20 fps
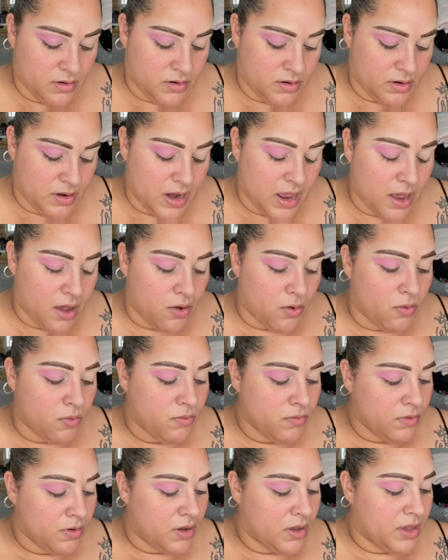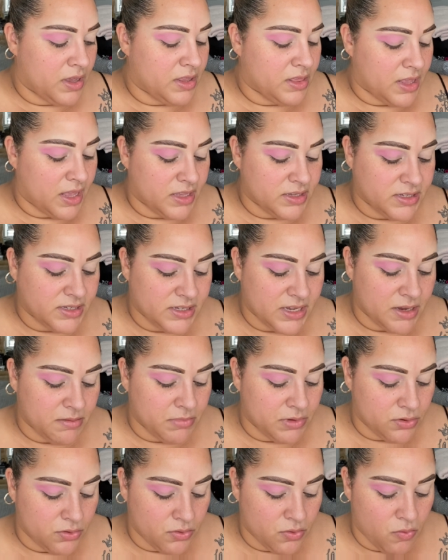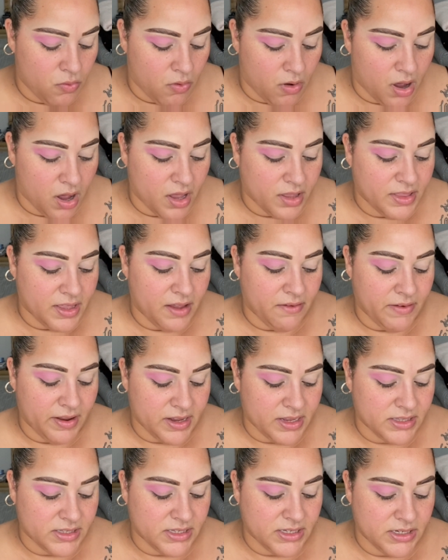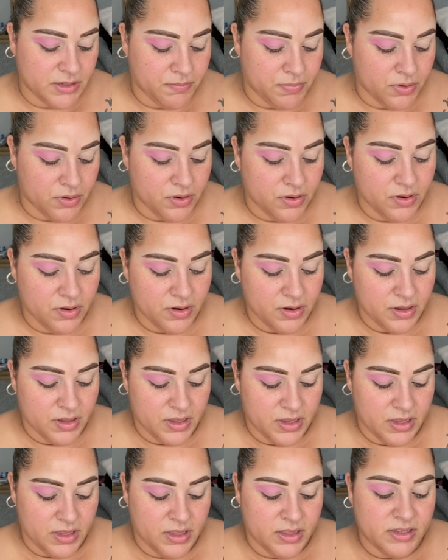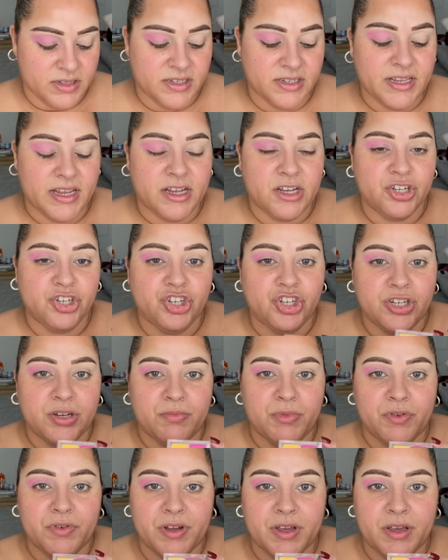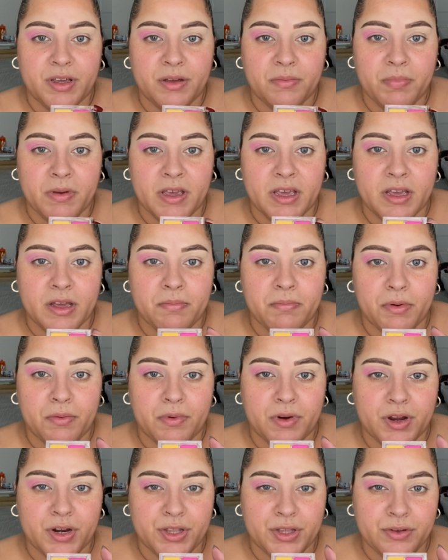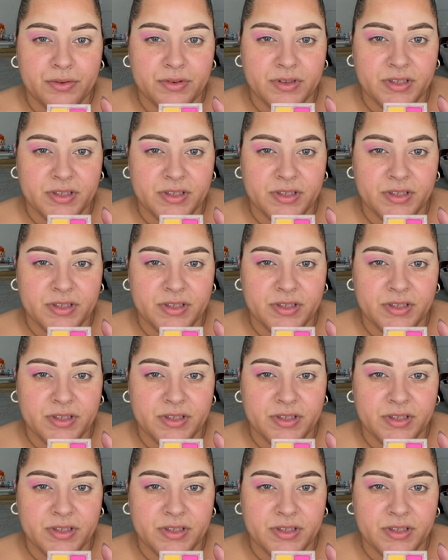Now, in that same little quad, they have like a deeper, this is like a shimmery pink, but we're gonna use